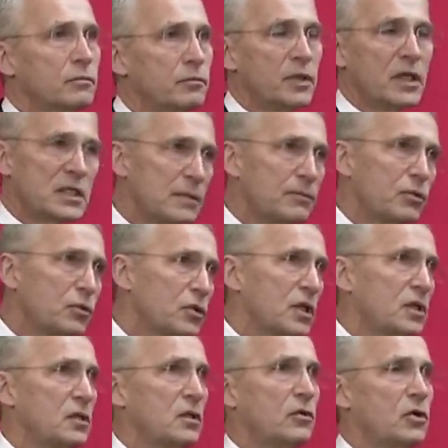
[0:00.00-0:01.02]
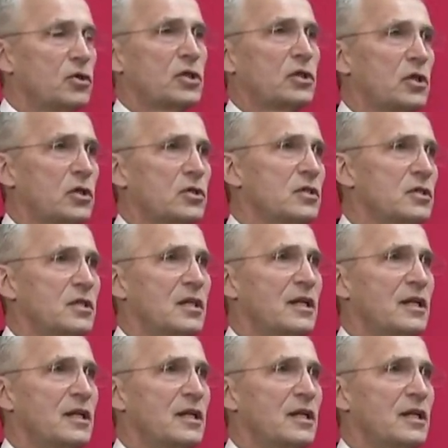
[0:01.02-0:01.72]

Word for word: President Putin, Russia doesn't